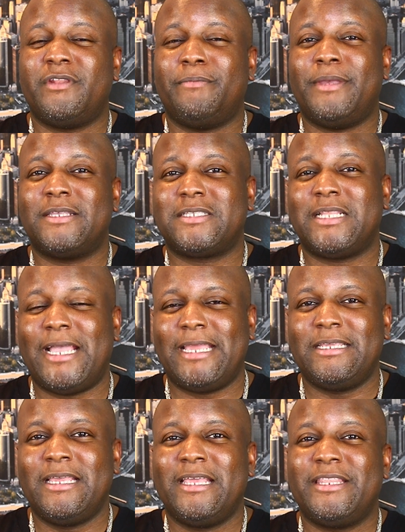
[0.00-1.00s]
in the best
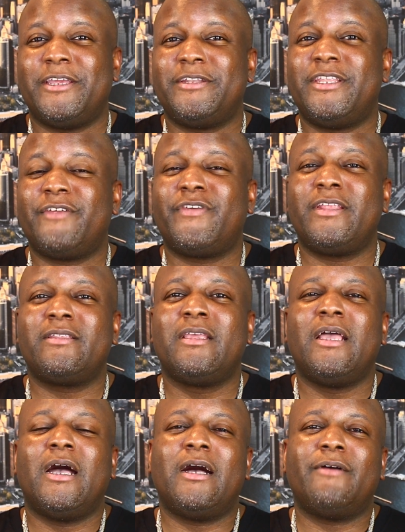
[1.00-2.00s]
light. There are different
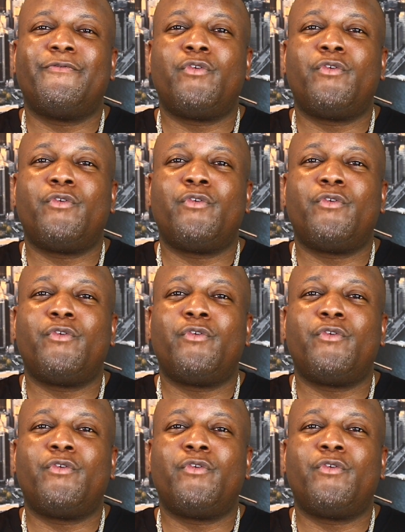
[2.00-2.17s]
uh,